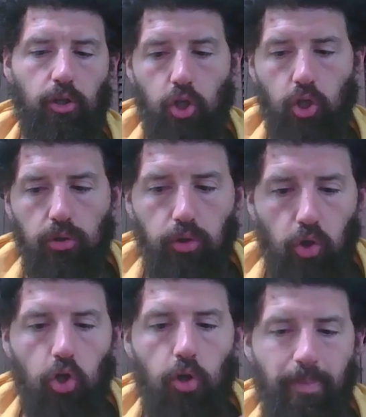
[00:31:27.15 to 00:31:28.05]
to
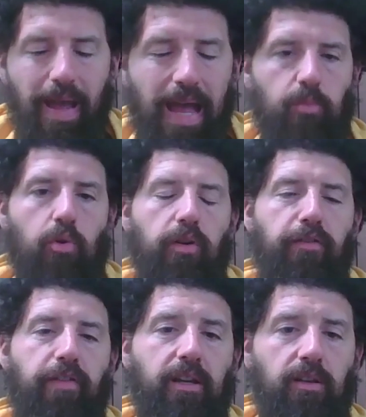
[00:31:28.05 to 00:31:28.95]
look back more
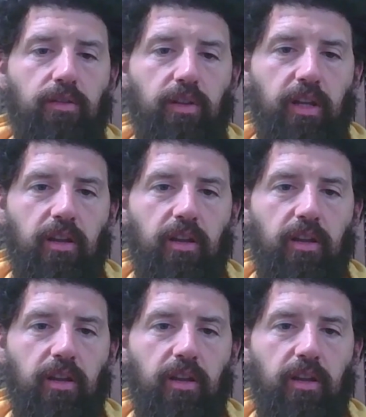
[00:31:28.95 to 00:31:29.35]
effectively.